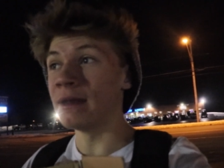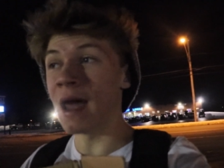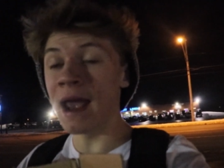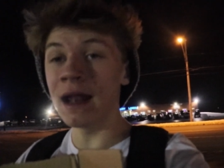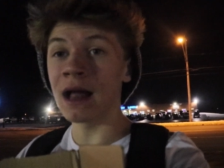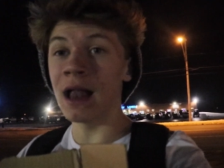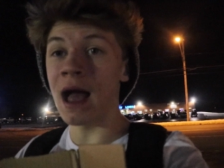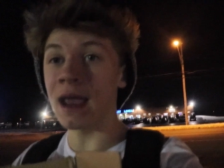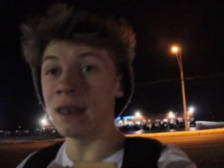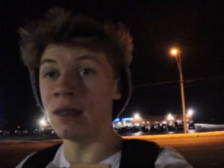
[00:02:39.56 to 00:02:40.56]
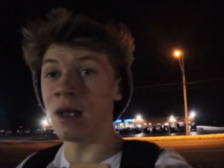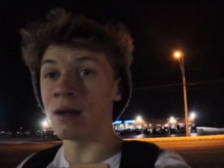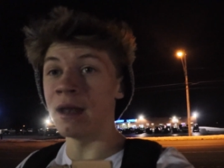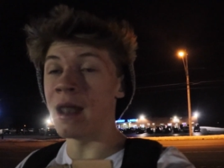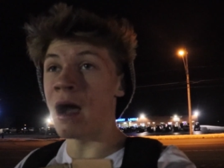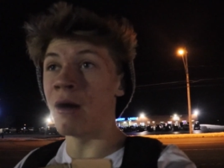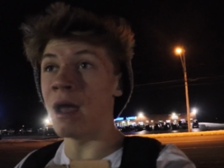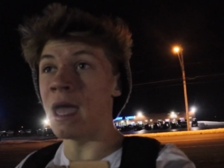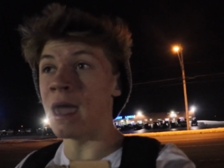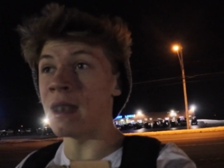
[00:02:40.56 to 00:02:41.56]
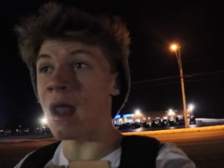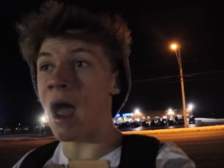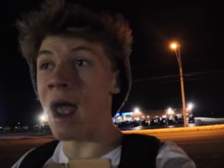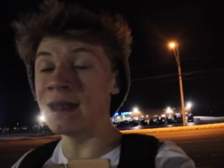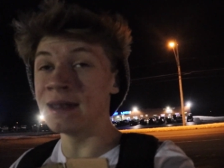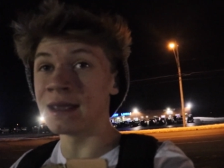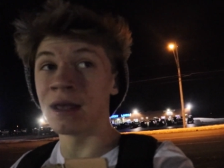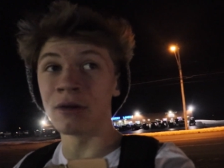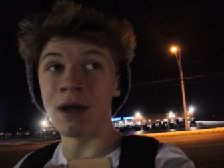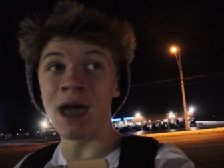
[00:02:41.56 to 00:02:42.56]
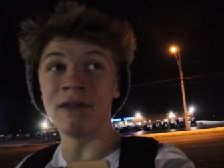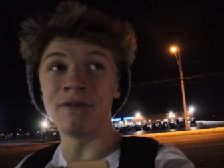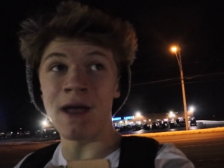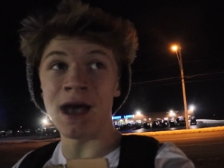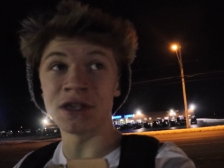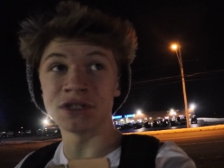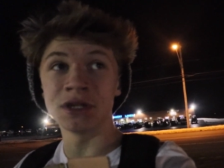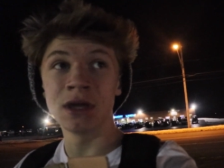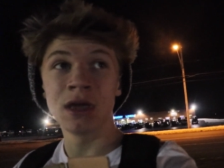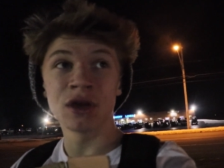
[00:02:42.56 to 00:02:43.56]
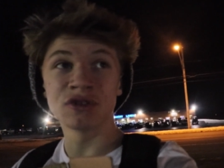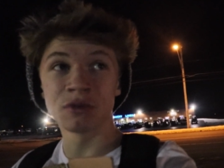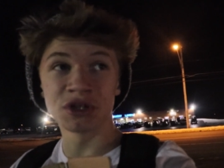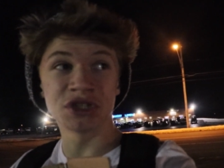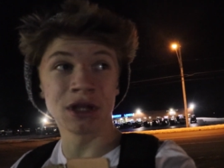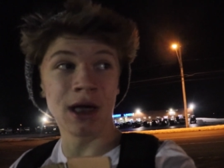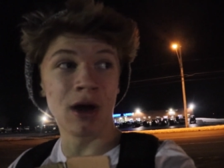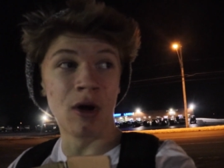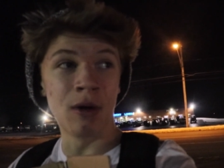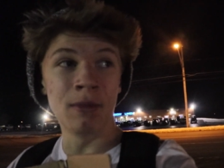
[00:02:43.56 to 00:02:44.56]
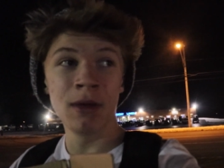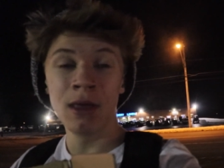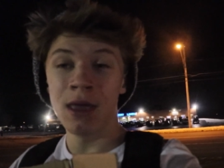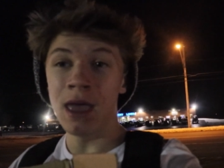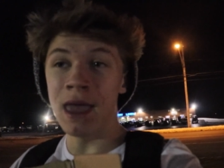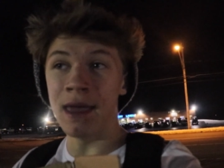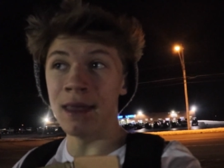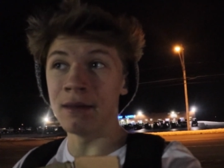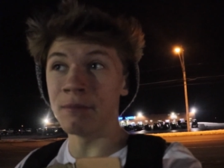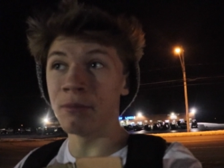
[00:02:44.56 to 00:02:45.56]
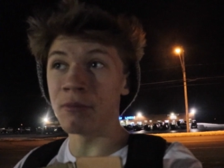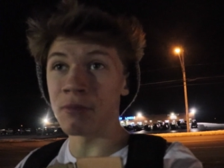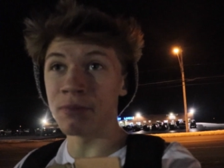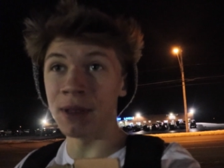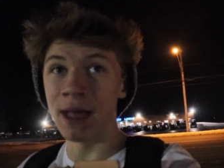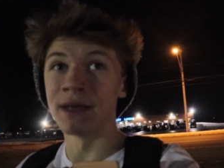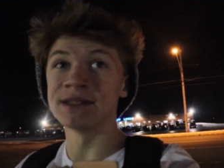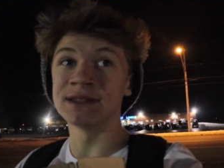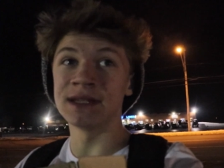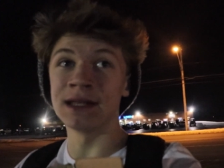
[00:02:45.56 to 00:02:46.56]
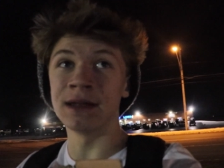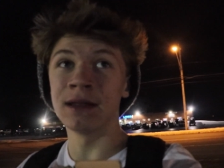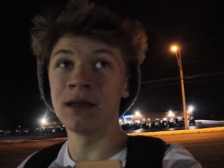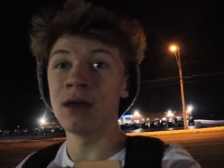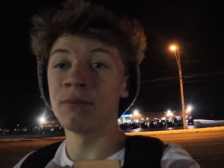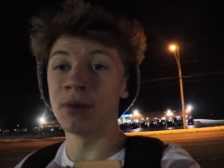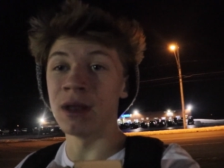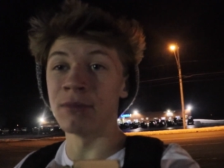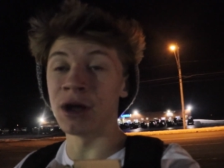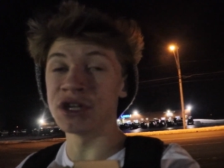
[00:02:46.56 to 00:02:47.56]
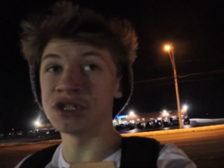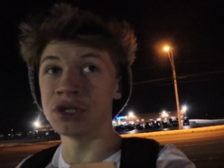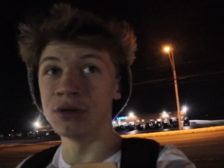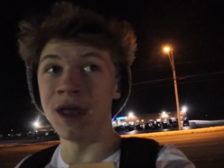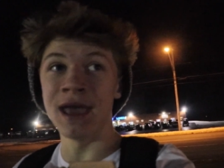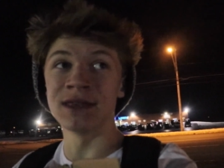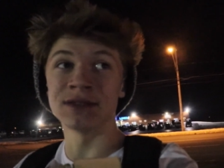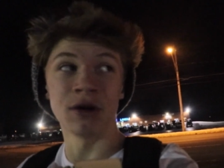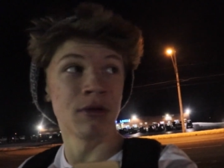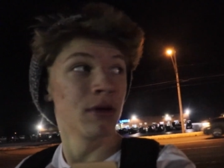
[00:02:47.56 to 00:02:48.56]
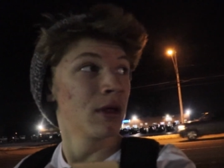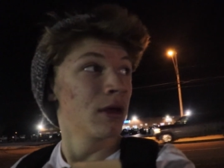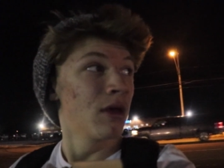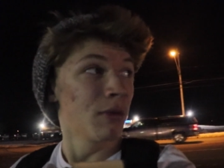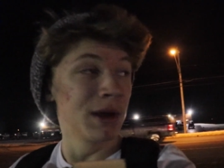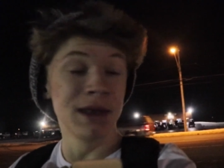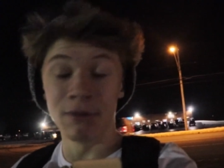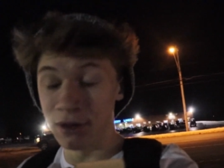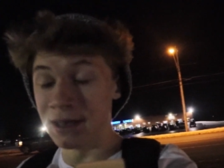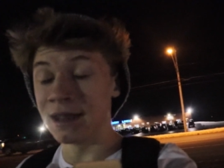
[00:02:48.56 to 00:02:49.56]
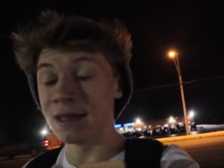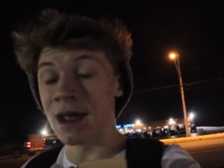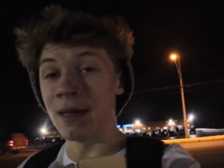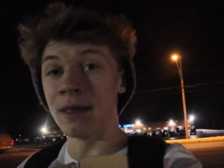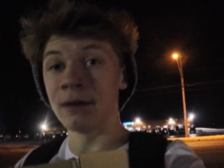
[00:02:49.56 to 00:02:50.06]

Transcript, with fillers: 9 o'clock at night right now, and I need to get a ride fast because we're still at home, and Playlist is in pretty much two days, so we need to, we need to get down